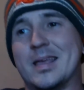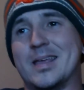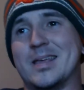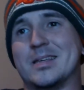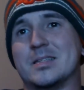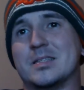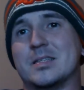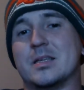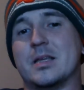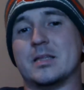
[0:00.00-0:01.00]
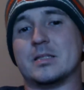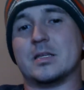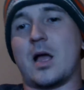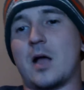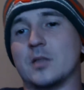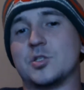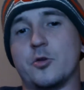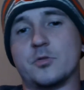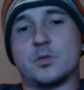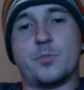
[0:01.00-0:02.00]
is God's
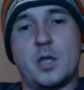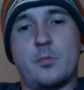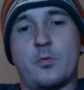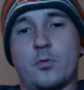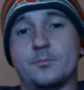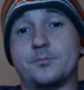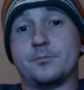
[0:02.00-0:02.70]
chosen people,